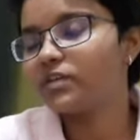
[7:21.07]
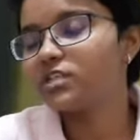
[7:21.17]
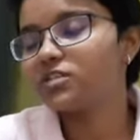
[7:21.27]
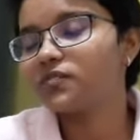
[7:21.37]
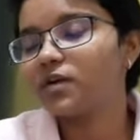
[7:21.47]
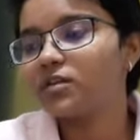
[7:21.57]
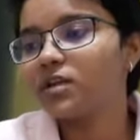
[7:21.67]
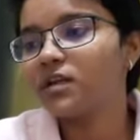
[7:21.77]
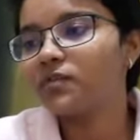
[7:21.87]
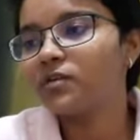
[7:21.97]
which is
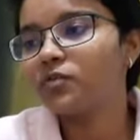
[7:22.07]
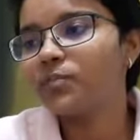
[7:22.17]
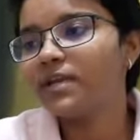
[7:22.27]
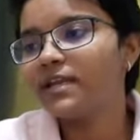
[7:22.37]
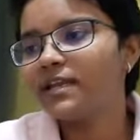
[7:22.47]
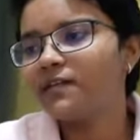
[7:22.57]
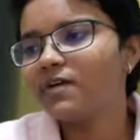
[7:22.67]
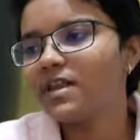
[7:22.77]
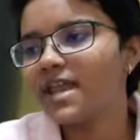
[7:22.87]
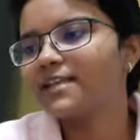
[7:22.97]
further equal to P degree
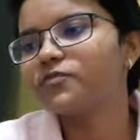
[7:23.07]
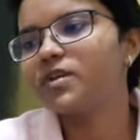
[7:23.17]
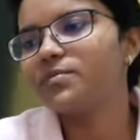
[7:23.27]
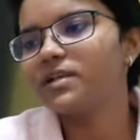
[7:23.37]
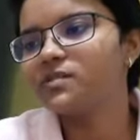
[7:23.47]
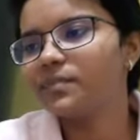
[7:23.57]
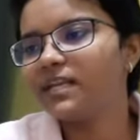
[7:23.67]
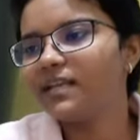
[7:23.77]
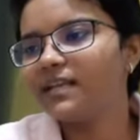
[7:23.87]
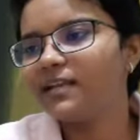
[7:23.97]
1 x1 plus
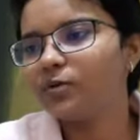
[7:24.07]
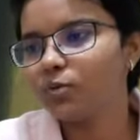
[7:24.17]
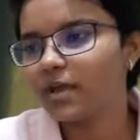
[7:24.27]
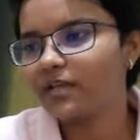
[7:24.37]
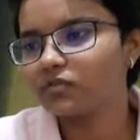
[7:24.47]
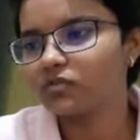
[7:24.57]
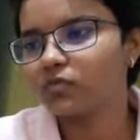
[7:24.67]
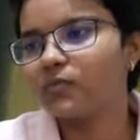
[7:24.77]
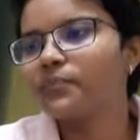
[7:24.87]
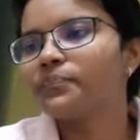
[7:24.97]
P degree 2 x2,